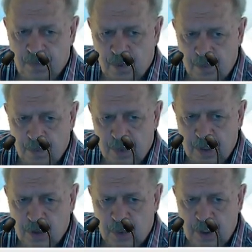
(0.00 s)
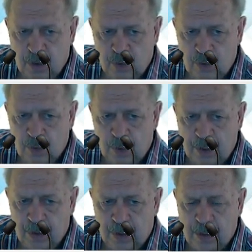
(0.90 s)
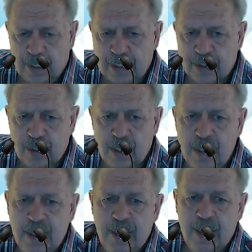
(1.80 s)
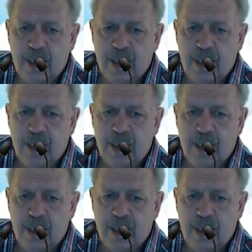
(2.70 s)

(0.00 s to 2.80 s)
From the 22-23 tax year,